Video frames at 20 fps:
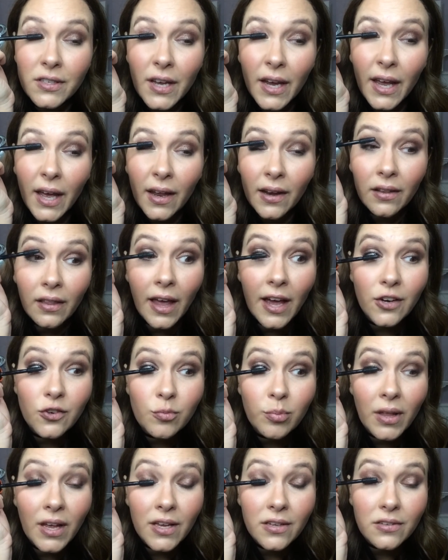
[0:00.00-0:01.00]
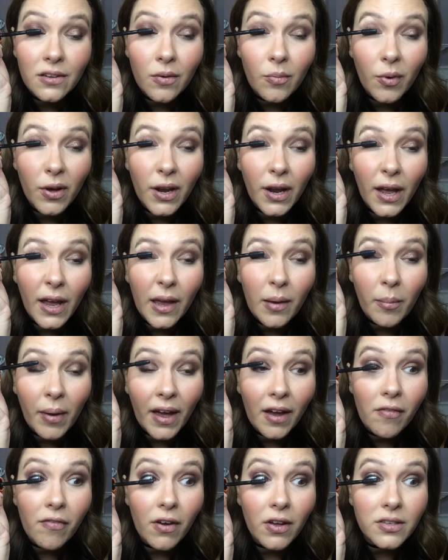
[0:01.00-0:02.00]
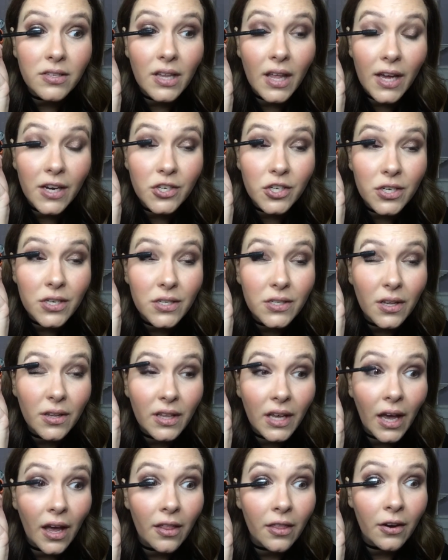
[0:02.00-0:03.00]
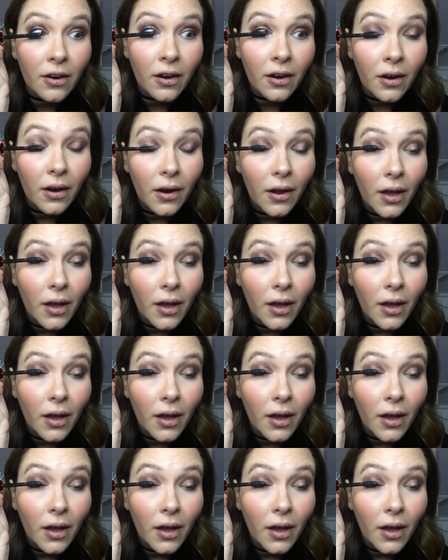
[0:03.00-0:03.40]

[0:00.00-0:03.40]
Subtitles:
I had Lash Blast on one eye and MAC false lashes on the other,